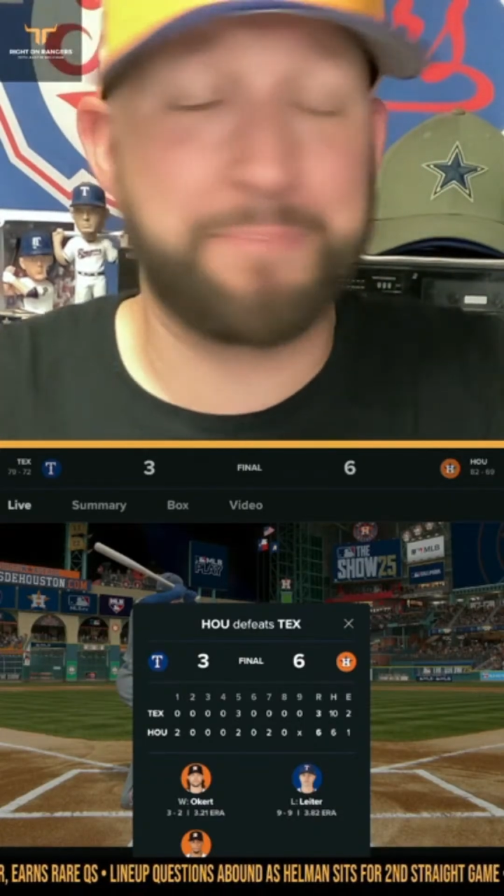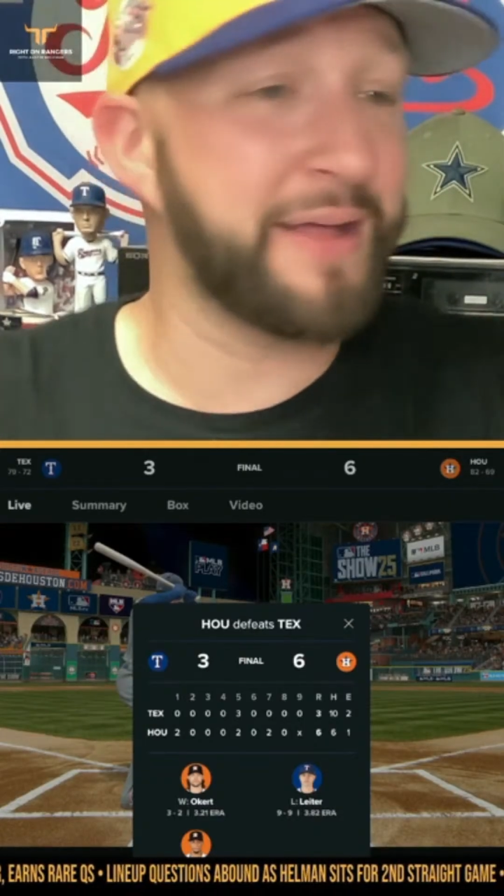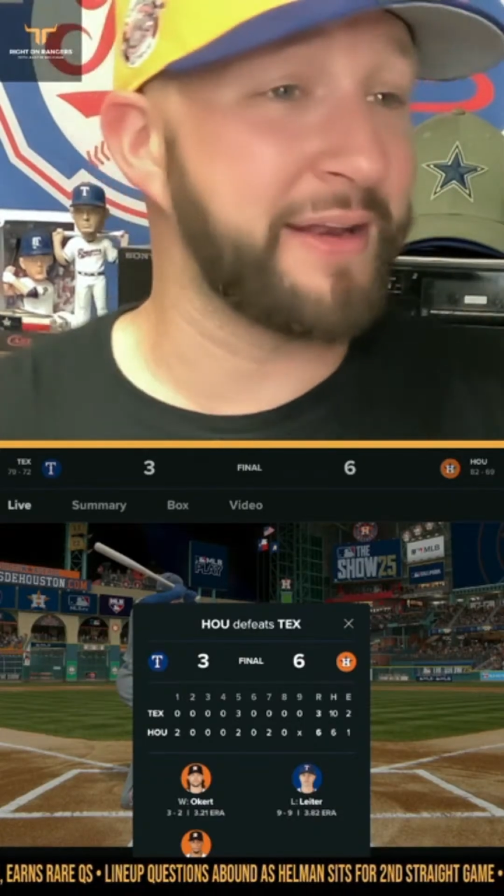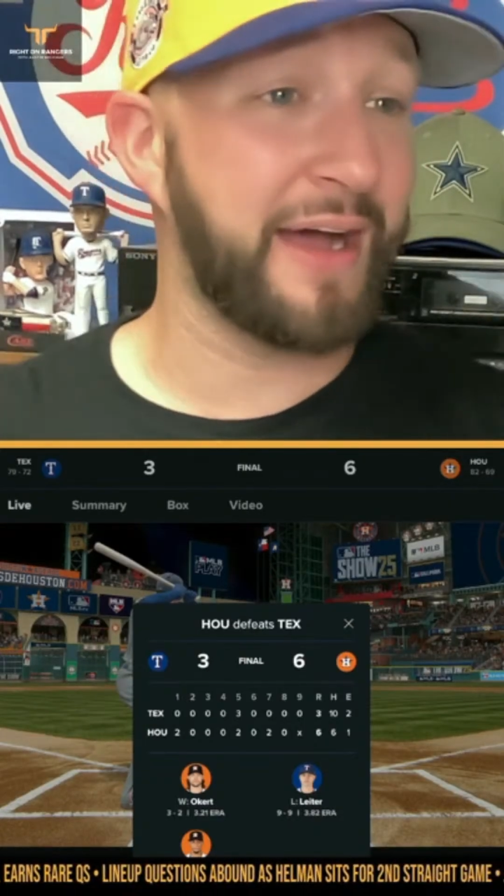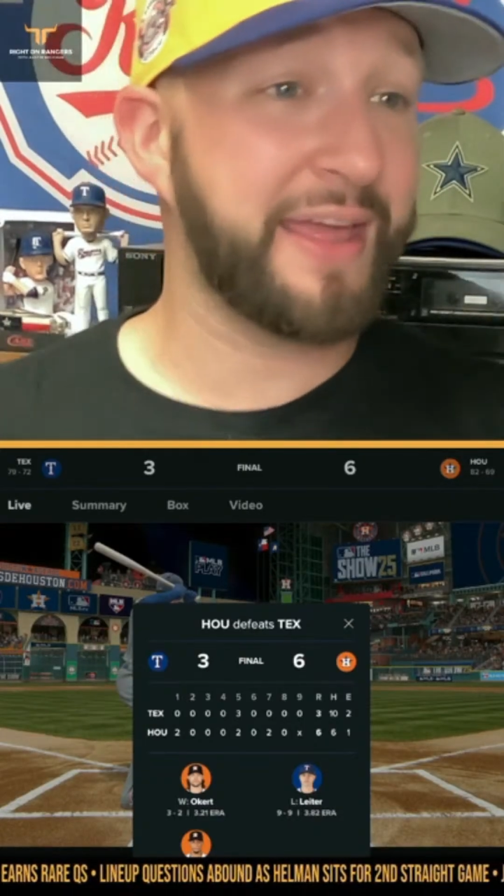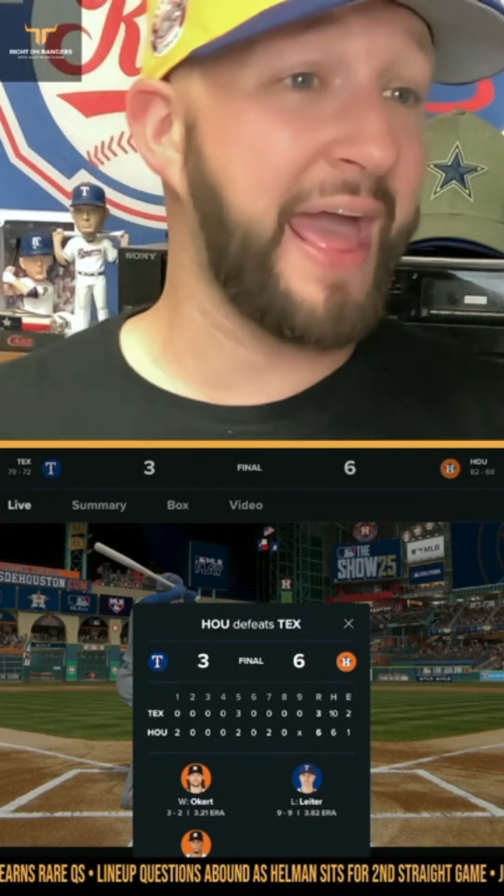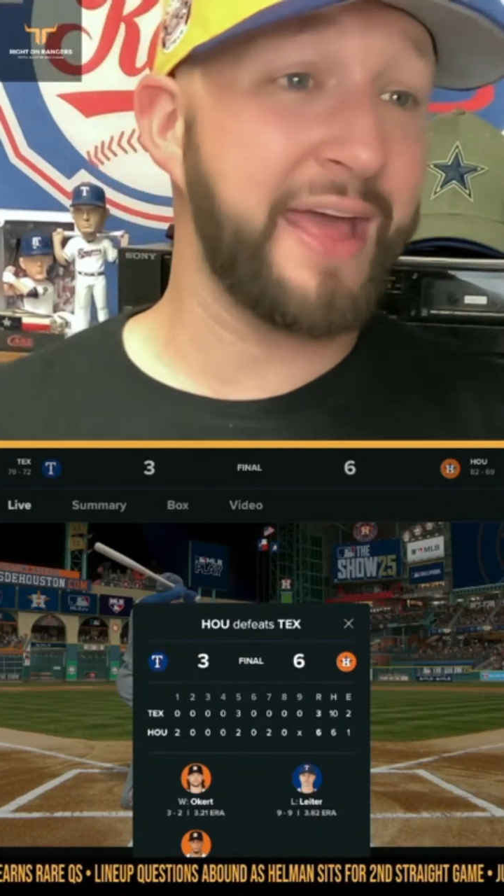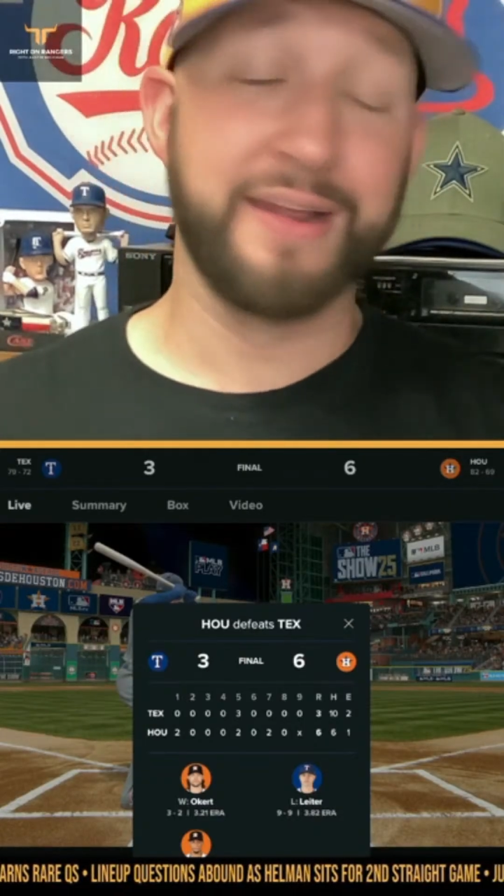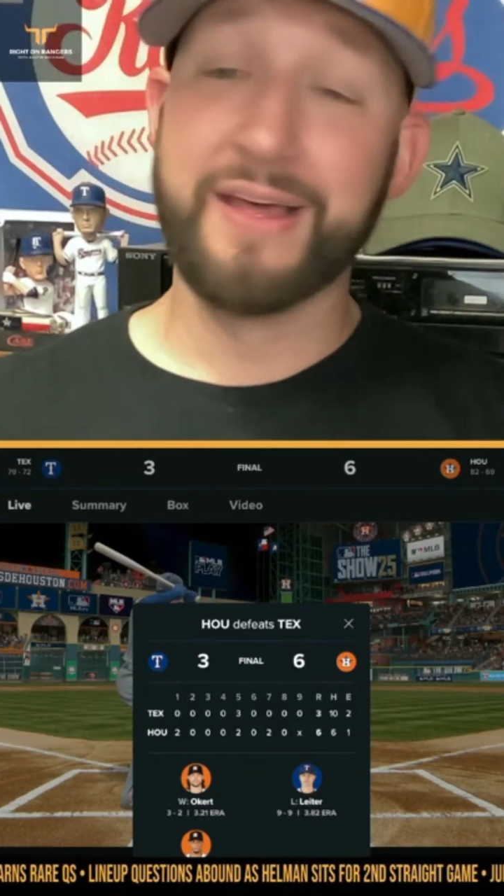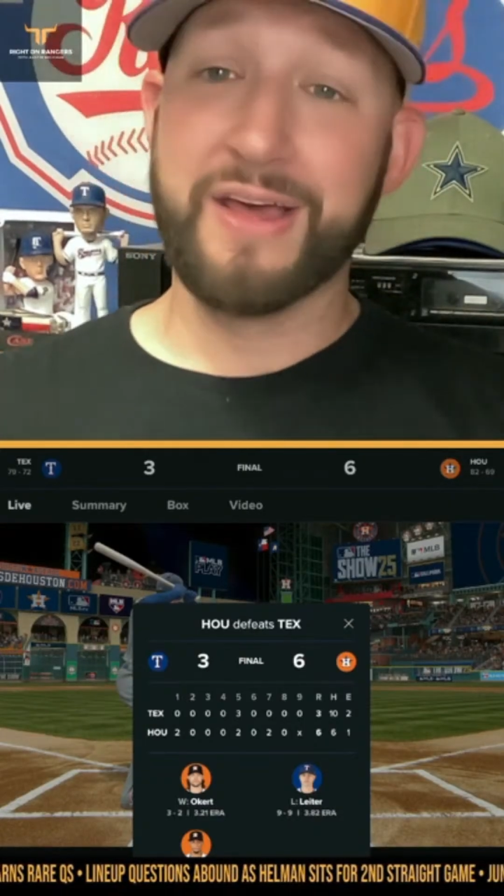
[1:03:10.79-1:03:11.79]
But
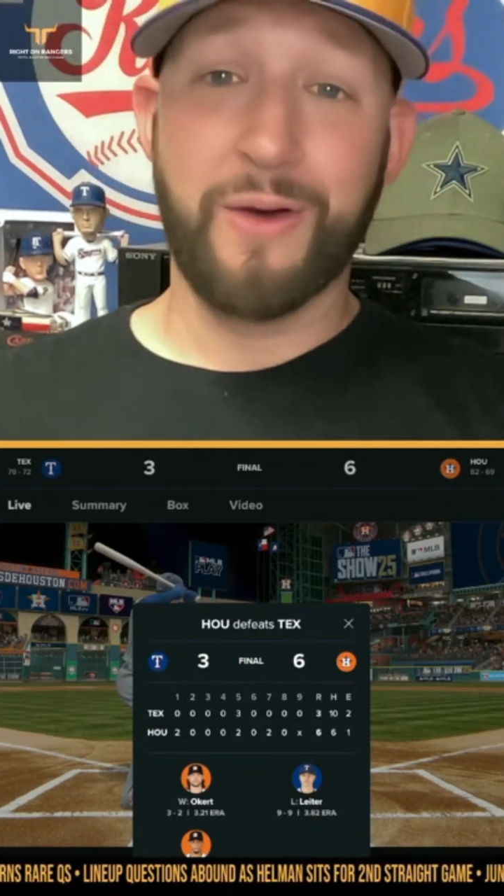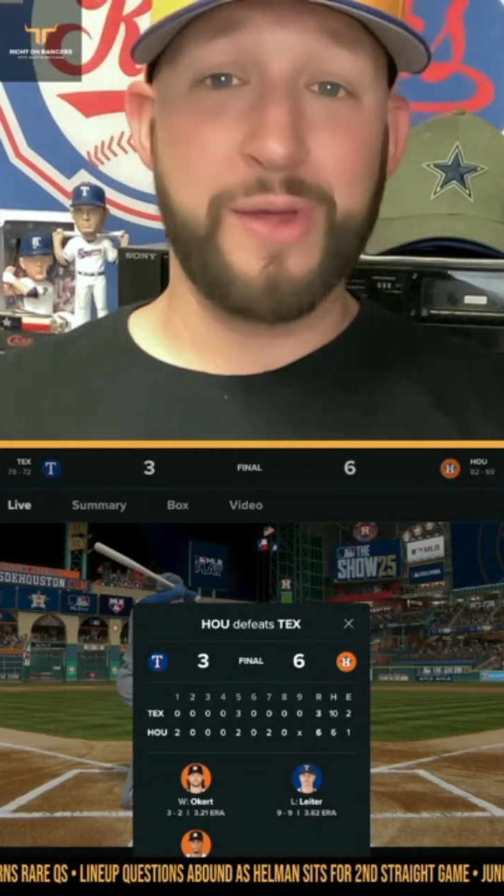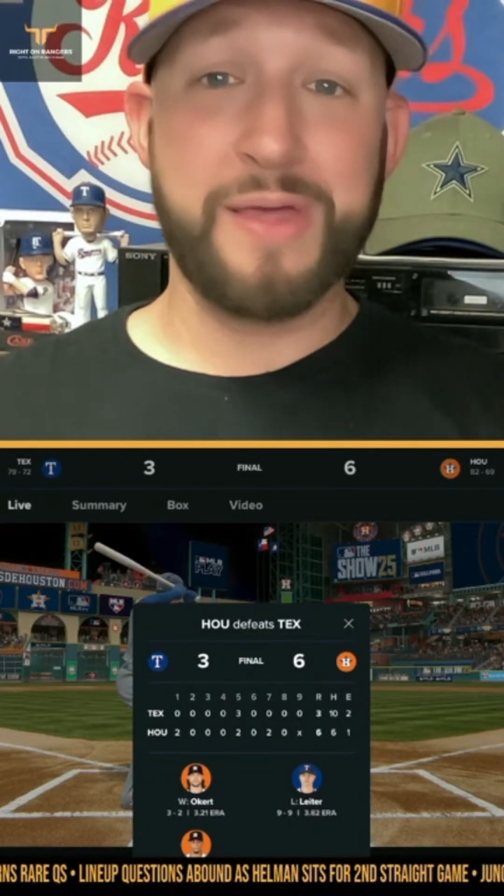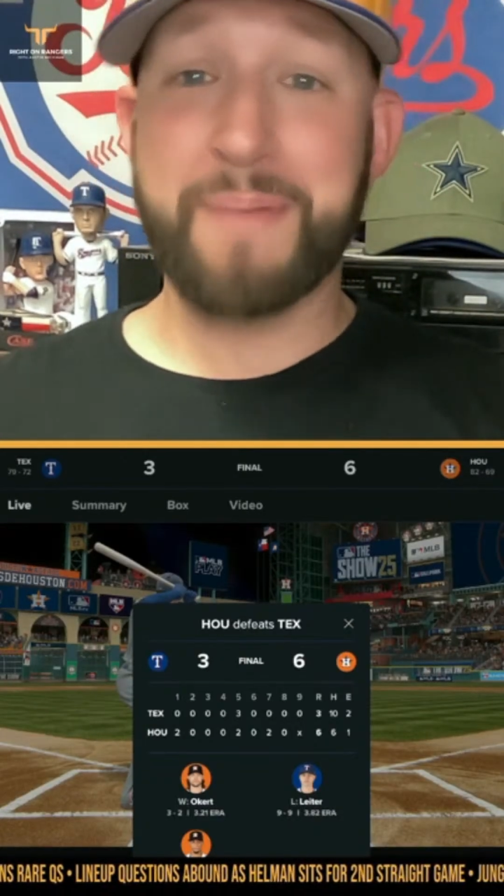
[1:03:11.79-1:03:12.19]
again, we